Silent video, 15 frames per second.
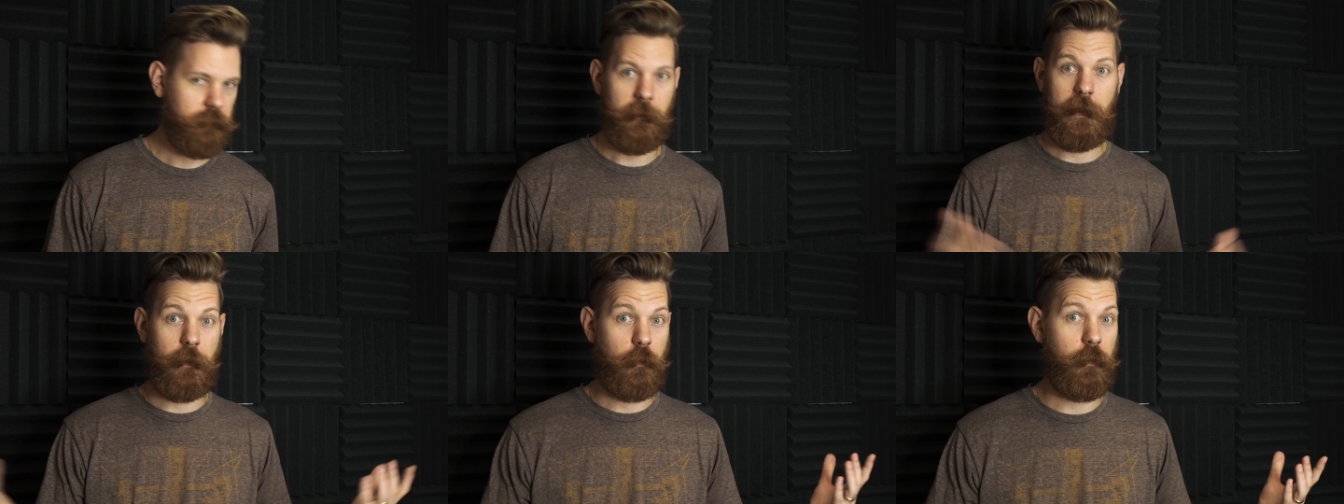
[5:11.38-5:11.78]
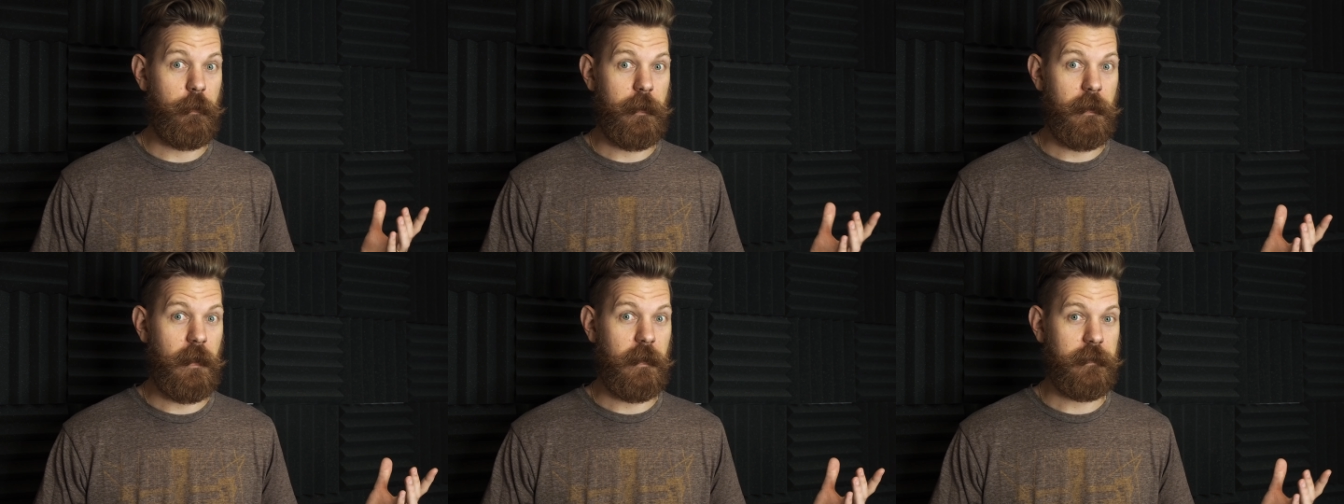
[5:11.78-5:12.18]

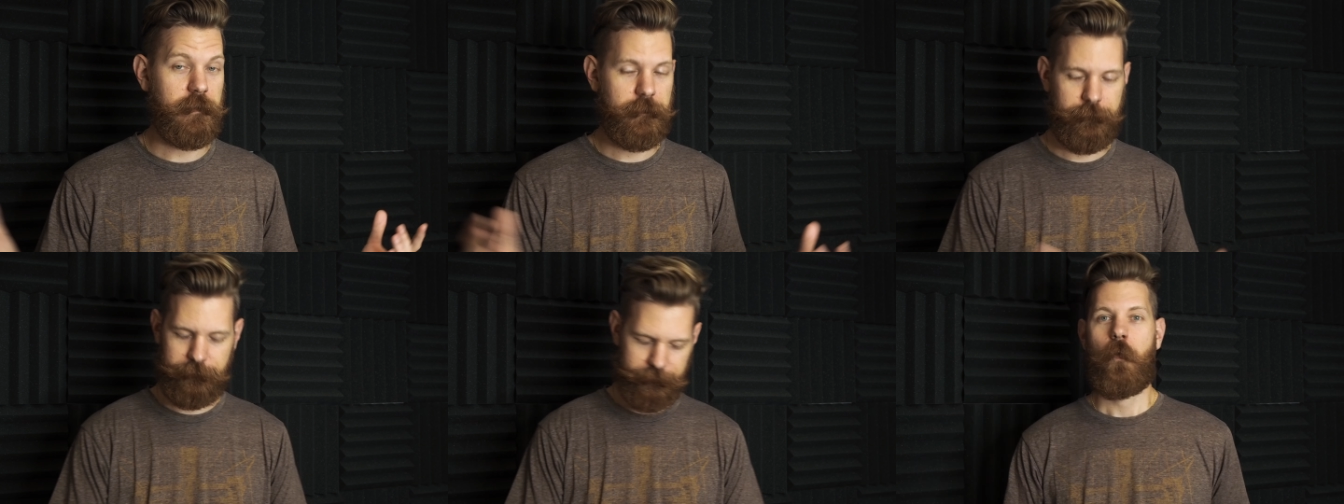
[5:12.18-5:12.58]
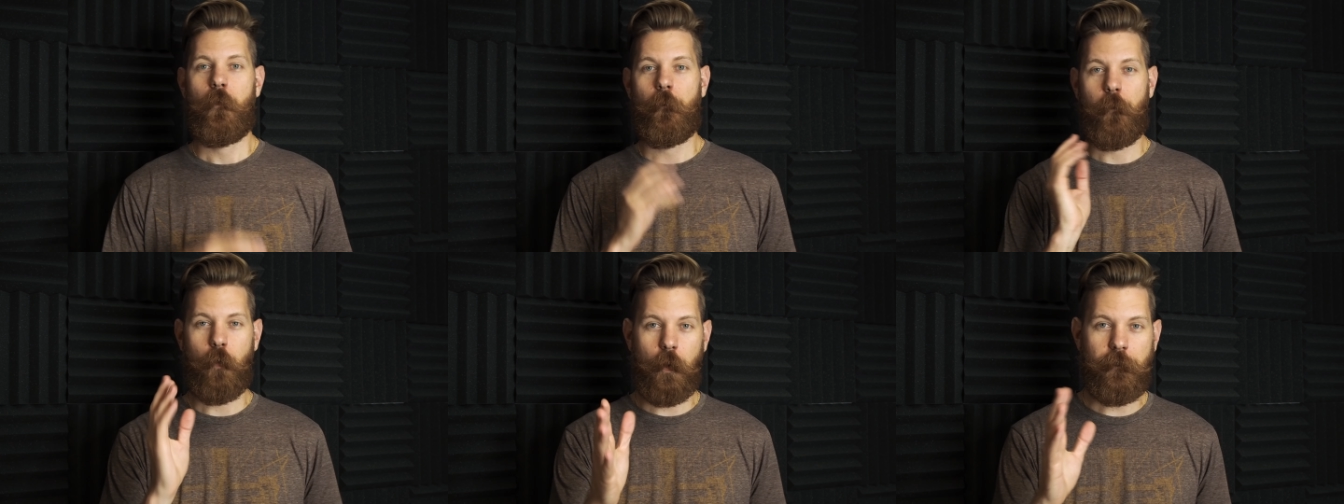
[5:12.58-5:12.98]
including us
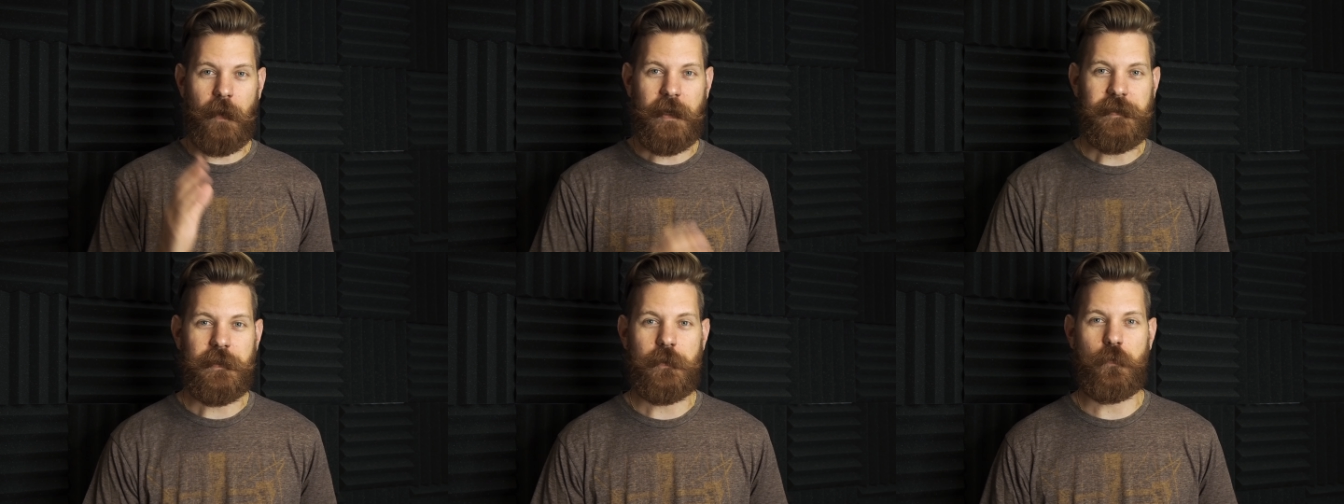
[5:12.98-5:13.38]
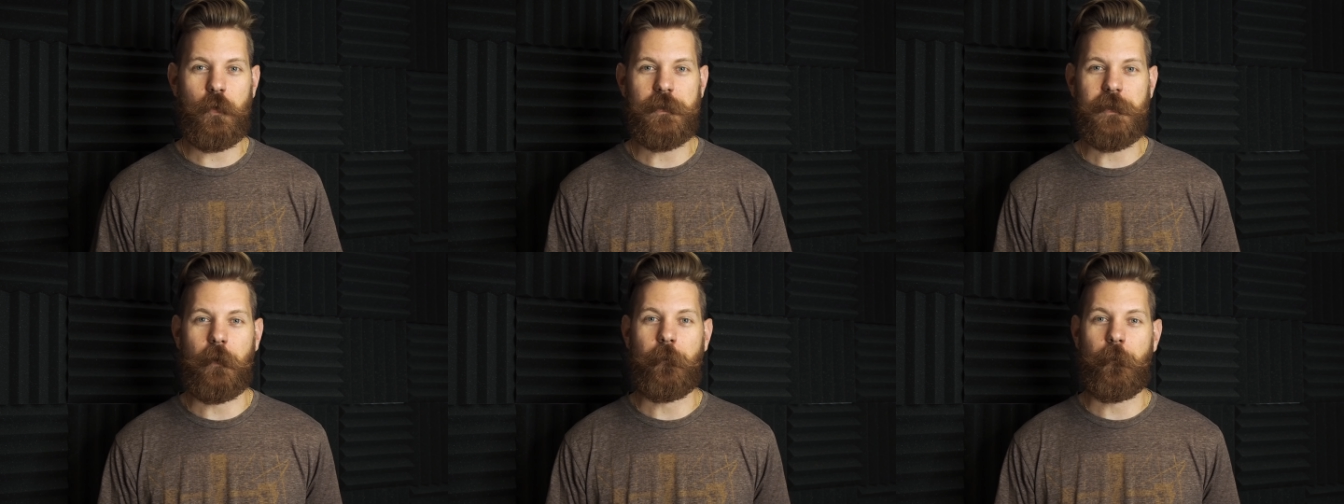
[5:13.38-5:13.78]
four vices
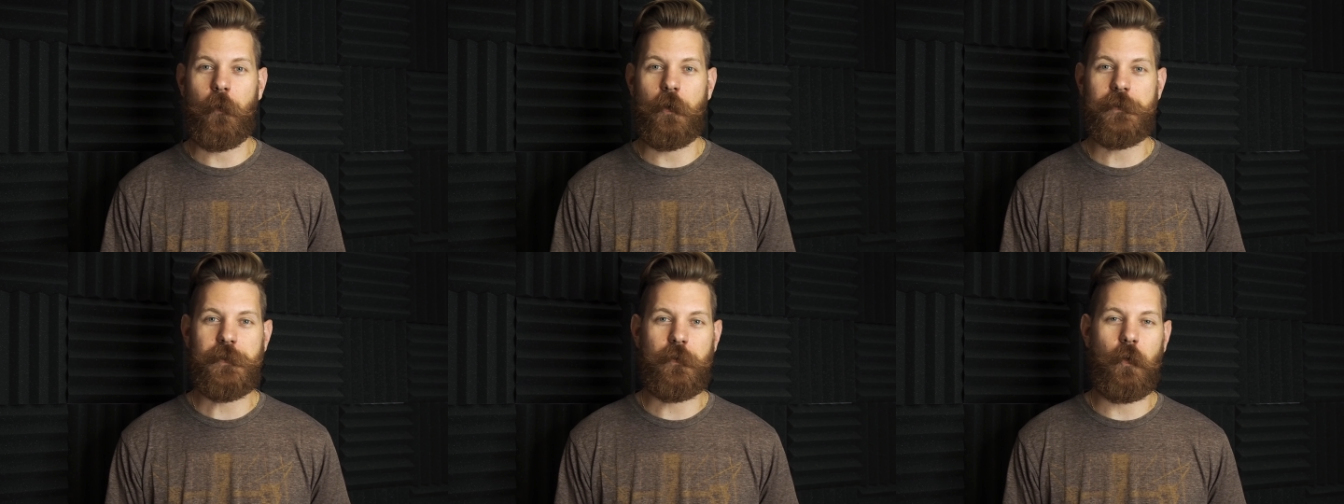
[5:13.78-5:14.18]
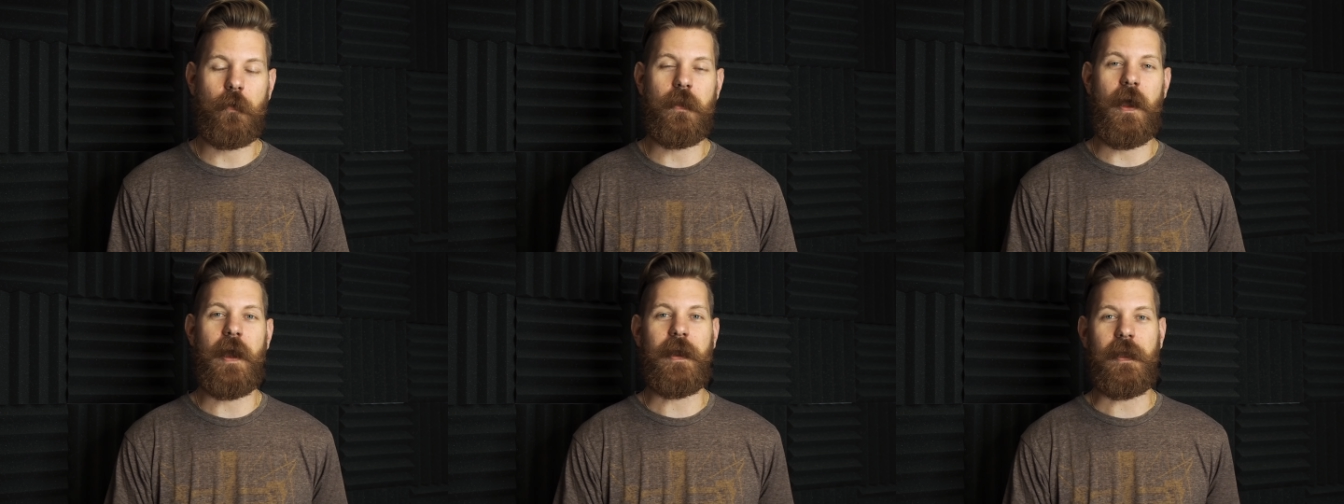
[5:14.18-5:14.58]
was our first gold
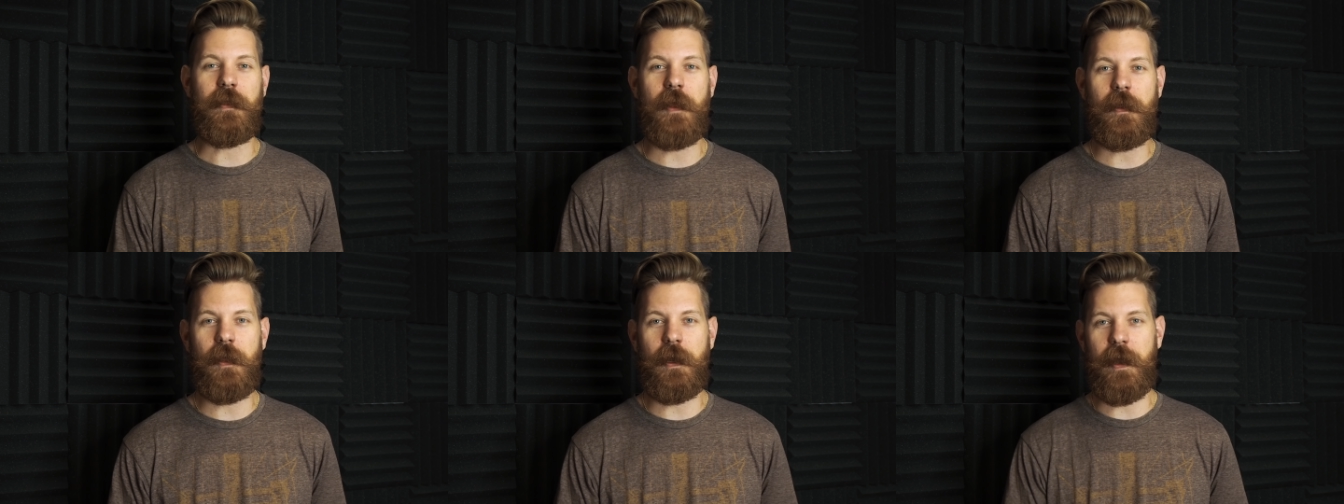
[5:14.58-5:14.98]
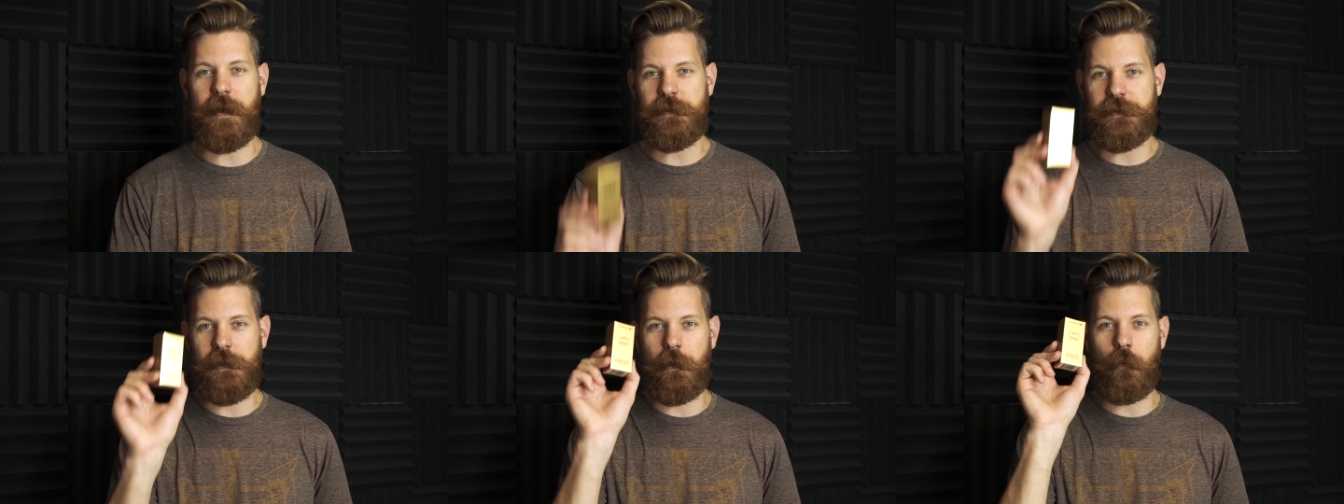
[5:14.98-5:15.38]
line and then the
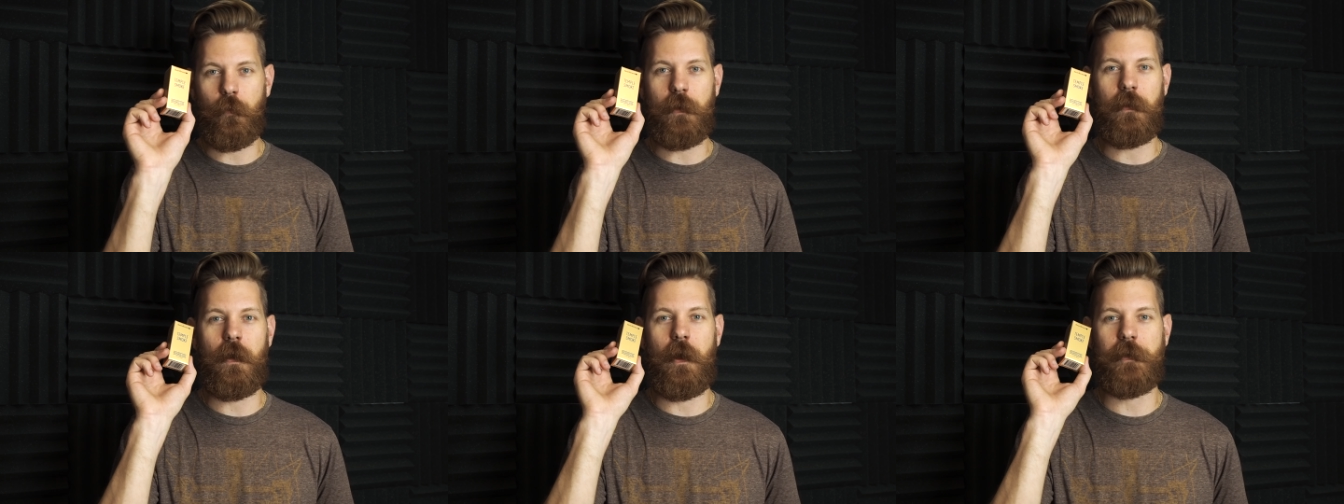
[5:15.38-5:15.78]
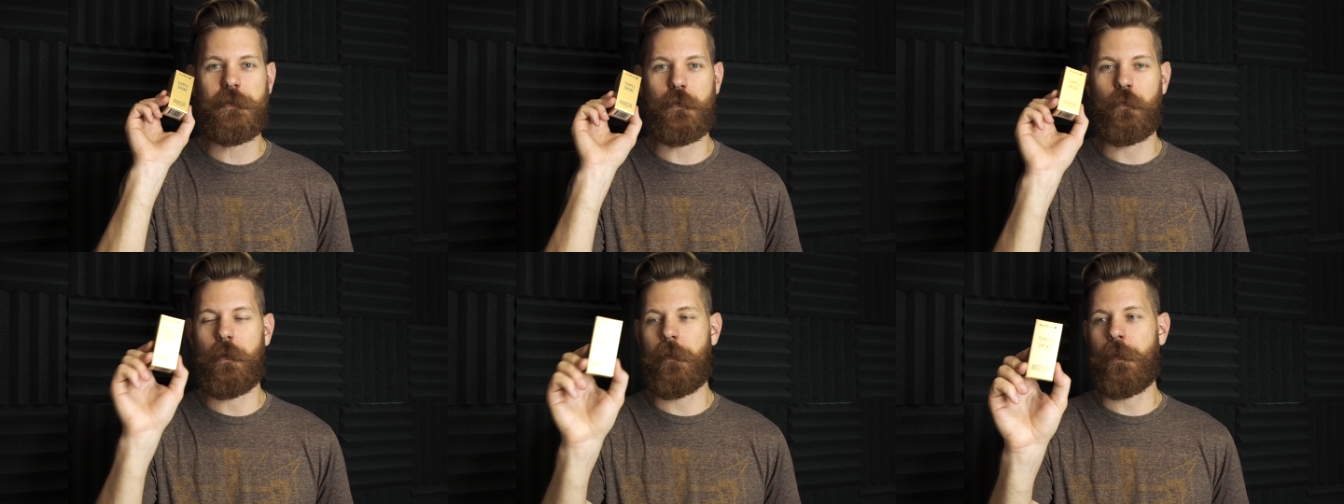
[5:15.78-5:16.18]
next year we
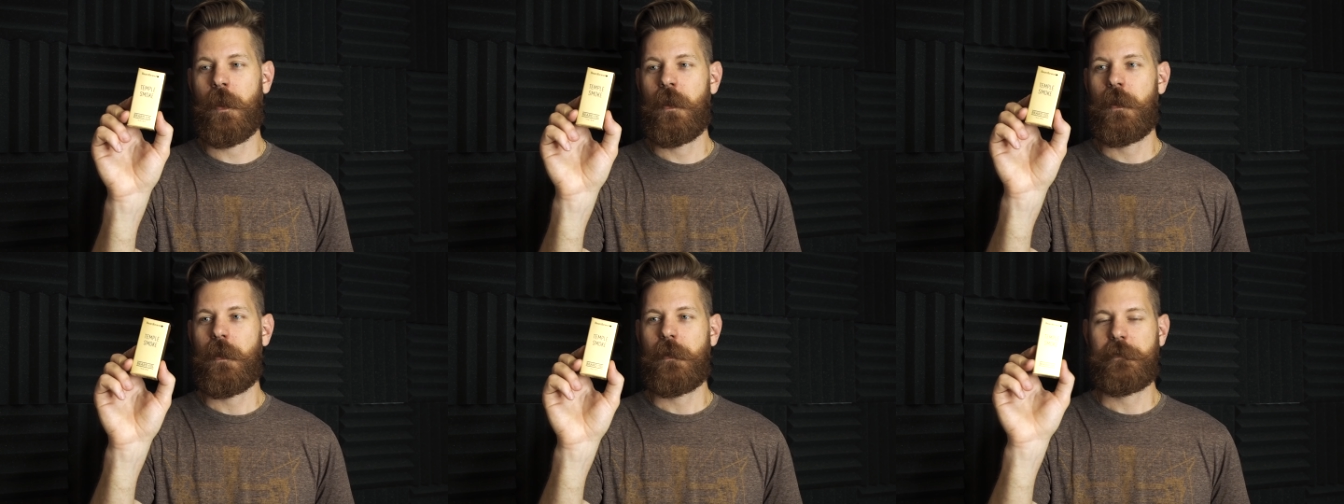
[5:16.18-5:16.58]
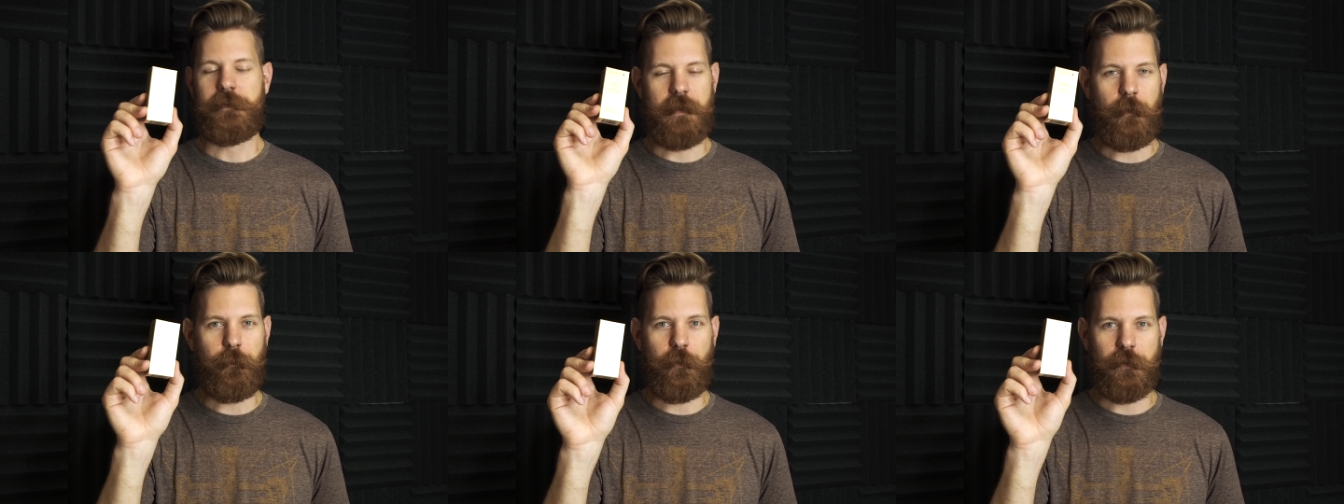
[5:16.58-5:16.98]
launched with
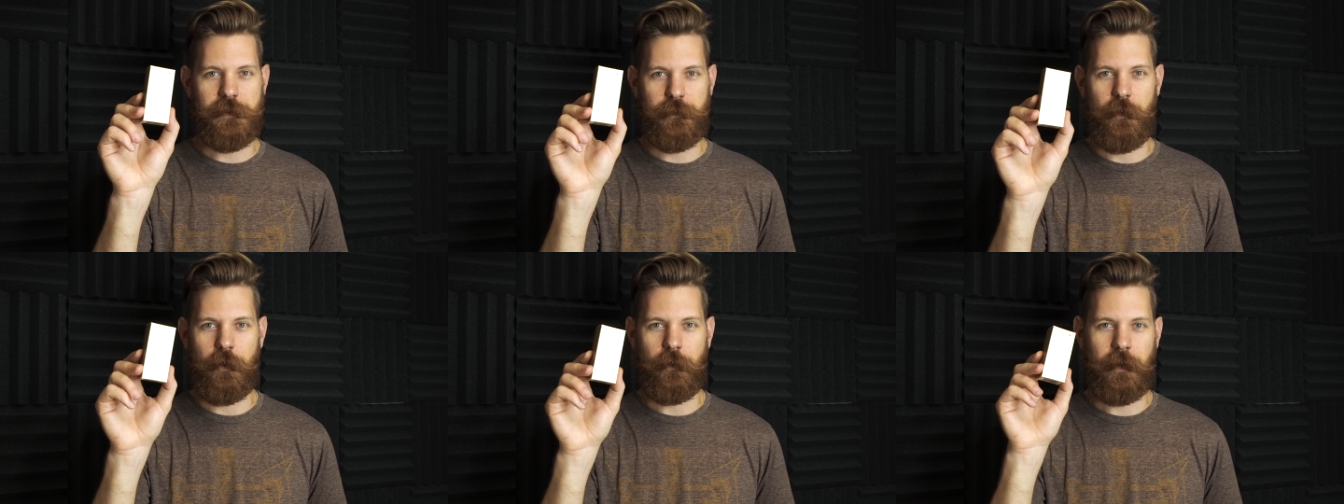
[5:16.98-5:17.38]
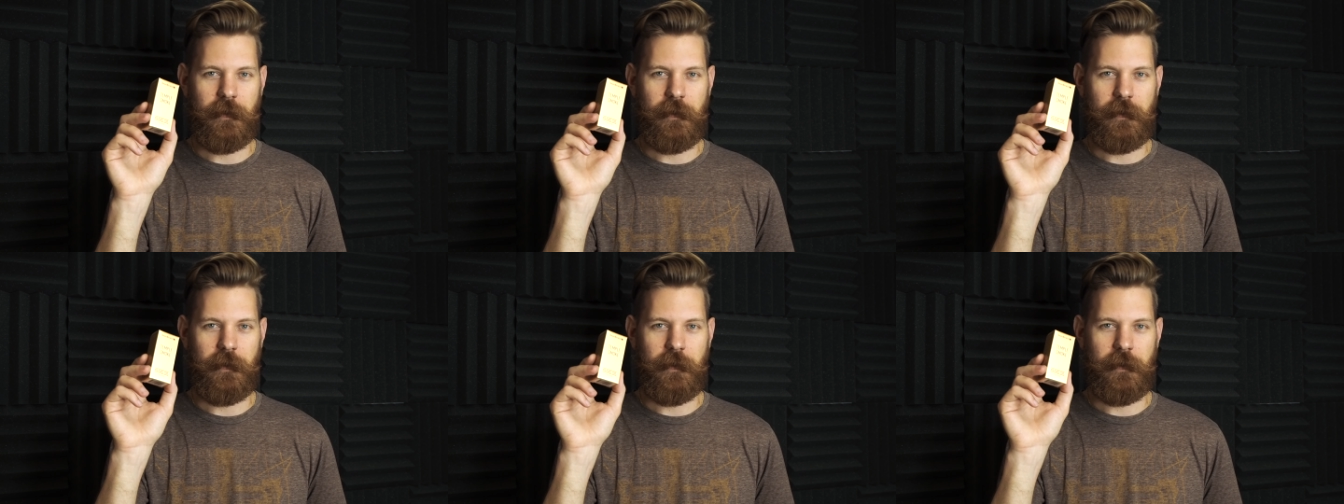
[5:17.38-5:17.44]
Temple Smoke.